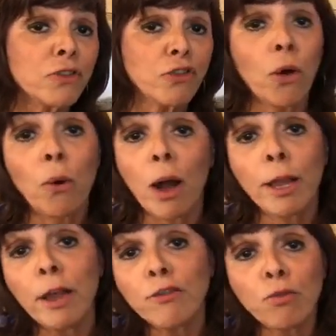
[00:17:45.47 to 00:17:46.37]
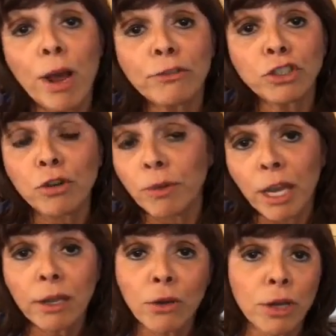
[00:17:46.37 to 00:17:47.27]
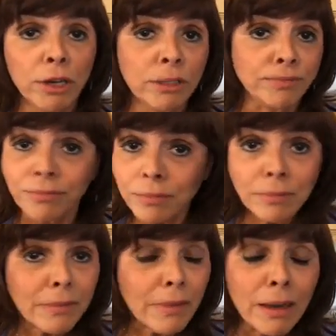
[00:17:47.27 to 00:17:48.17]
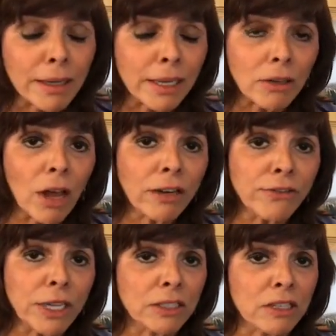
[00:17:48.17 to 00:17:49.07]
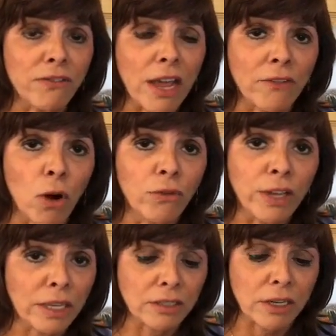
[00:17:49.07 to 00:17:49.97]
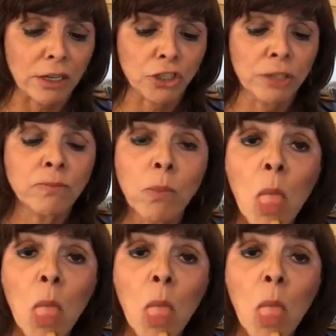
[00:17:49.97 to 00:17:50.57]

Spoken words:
So I have a Ralph's near me. I go there and I get a lot of vegan stuff. They have a whole vegan section.